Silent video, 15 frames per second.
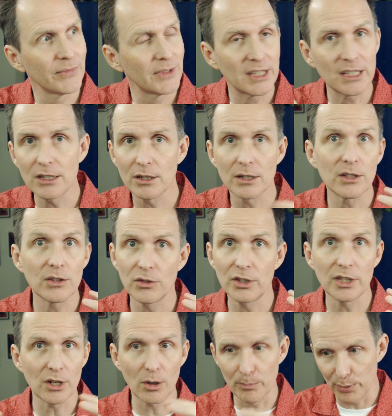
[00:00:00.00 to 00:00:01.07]
you
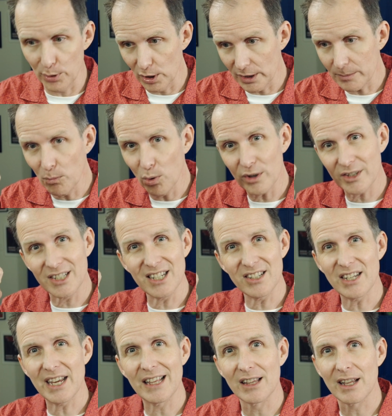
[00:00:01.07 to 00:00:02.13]
know, pulling more
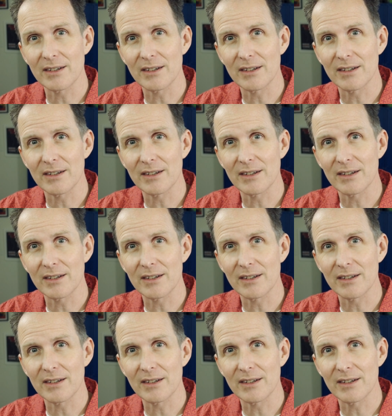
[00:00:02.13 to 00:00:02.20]
detail